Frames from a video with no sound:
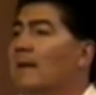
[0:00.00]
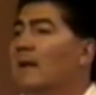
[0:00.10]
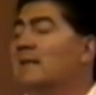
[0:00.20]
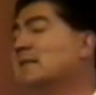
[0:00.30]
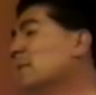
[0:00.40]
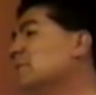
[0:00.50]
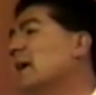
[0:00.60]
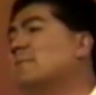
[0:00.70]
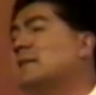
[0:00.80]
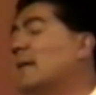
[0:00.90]
And
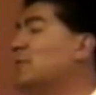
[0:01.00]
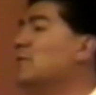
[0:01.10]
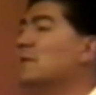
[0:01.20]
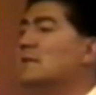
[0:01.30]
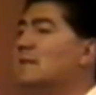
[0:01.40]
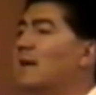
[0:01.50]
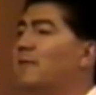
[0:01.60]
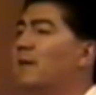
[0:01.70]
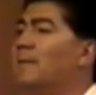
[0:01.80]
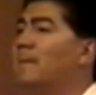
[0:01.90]
sometimes I'm doing
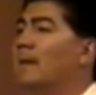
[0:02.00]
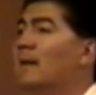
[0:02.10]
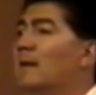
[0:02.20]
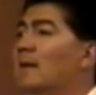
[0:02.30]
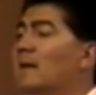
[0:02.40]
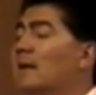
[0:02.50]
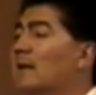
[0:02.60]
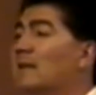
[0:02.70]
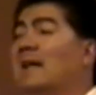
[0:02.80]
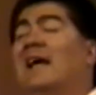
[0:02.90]
stuff
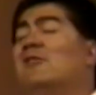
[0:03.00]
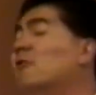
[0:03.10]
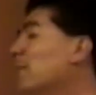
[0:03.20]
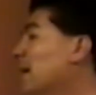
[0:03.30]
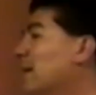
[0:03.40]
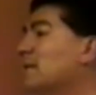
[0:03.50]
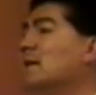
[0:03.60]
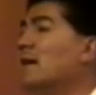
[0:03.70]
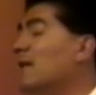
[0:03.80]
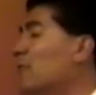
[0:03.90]
that I know my kids
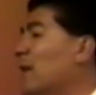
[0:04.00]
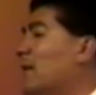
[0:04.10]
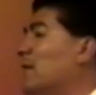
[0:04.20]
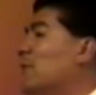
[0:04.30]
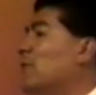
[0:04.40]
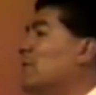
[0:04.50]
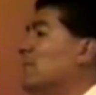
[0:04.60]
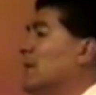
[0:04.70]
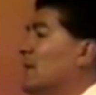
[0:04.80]
ain't going to want to come home